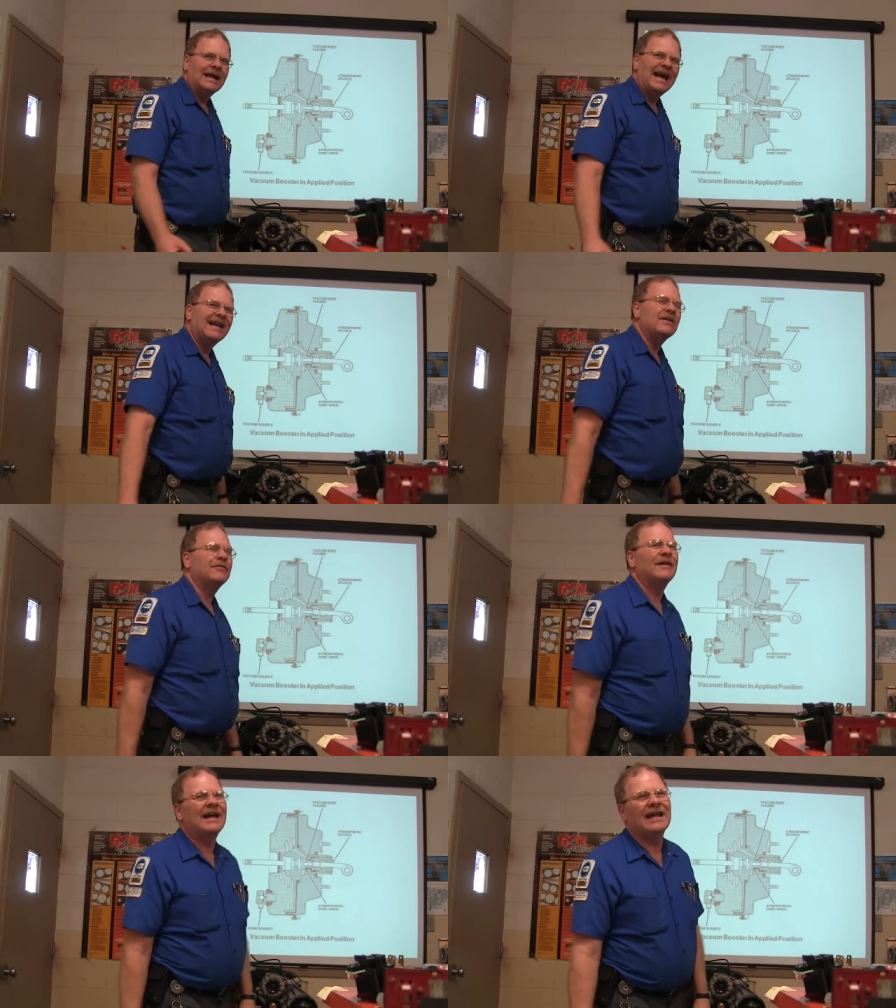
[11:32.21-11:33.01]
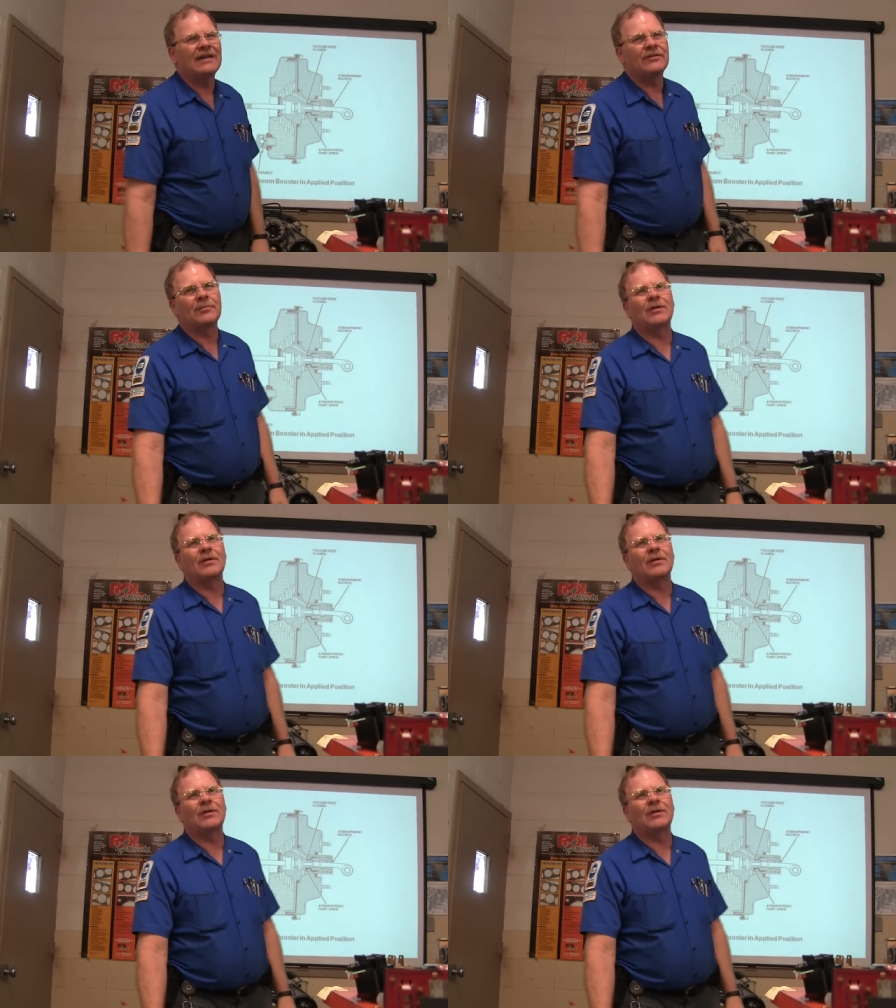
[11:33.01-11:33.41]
How do you find out if your